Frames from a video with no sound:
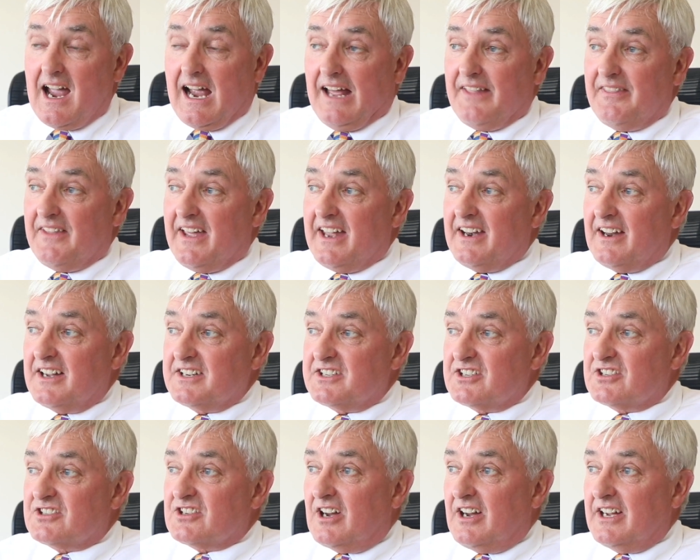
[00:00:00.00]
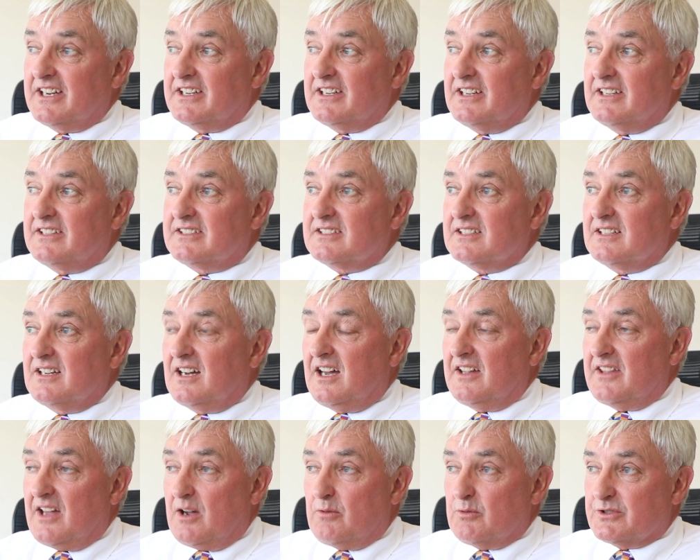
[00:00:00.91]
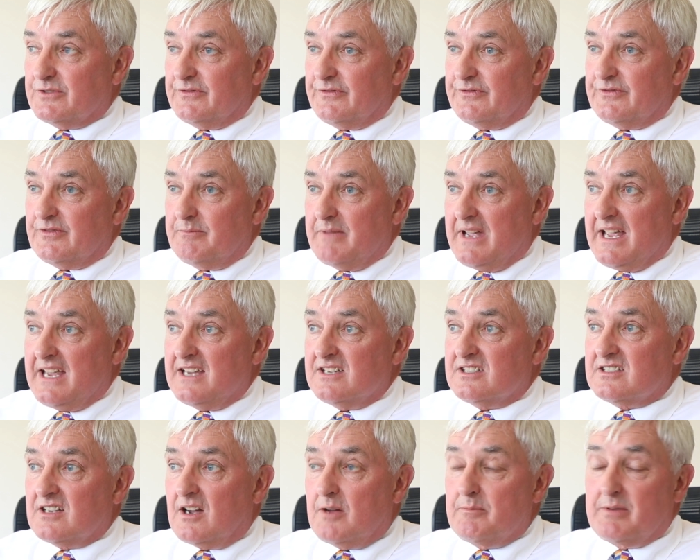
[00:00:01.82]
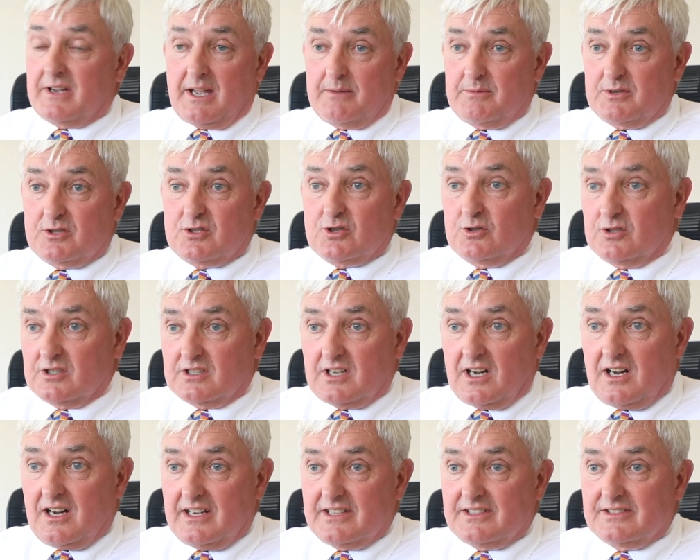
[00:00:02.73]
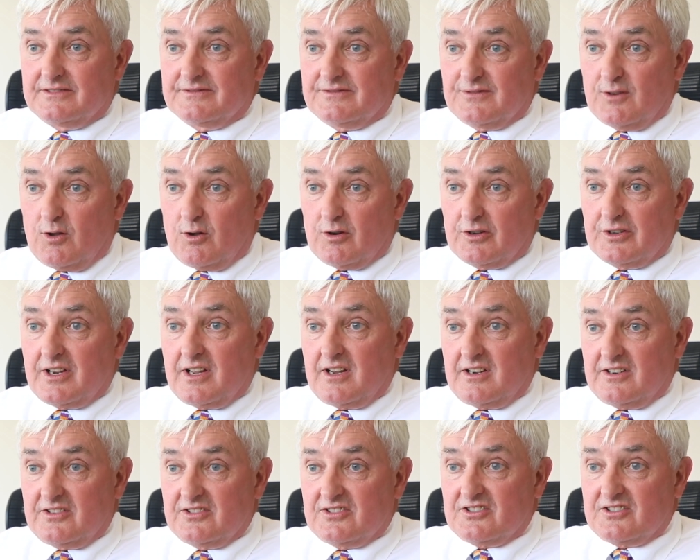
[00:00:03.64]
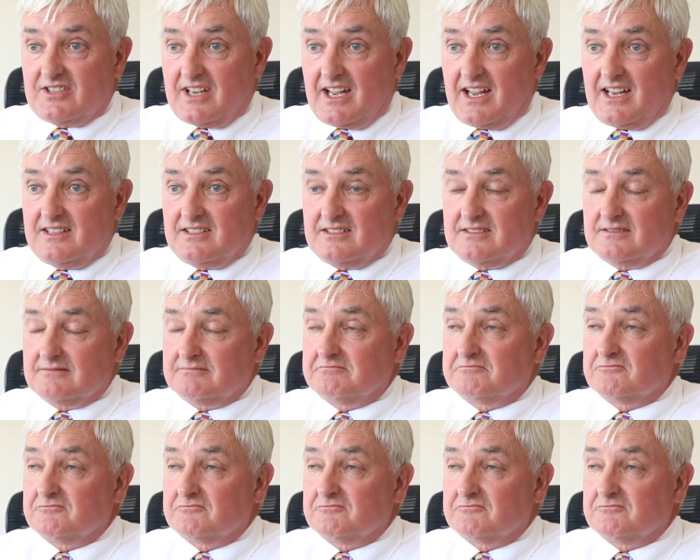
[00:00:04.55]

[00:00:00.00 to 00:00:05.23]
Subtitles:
And then I decided that wasn't for me, so I became a tour guide in Florida instead.